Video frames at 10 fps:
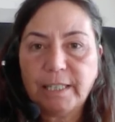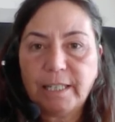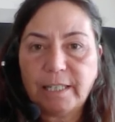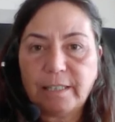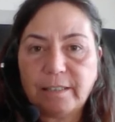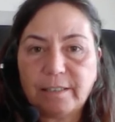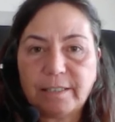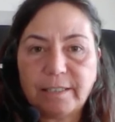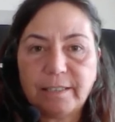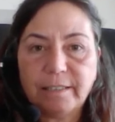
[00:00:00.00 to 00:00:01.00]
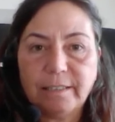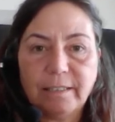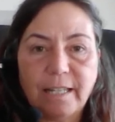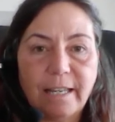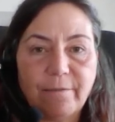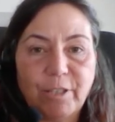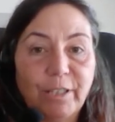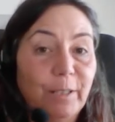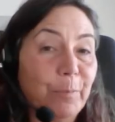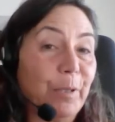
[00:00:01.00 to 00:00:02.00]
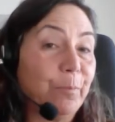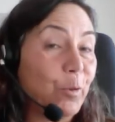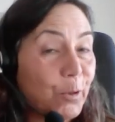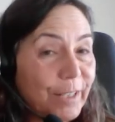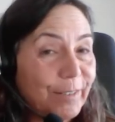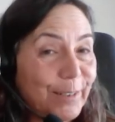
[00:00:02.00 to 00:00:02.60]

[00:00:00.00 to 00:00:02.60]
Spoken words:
and I have a little bit more than